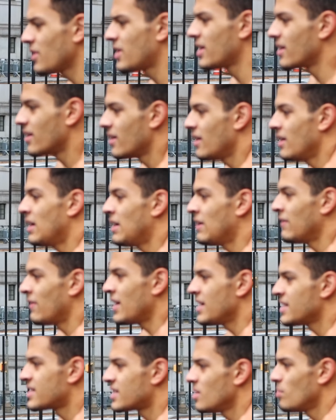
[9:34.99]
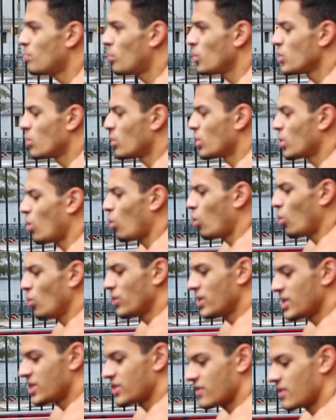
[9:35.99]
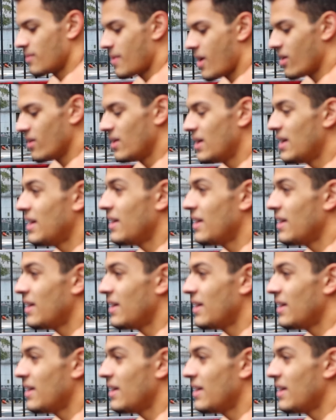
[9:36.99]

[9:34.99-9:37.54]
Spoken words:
here. Very simple. You want to hold this for about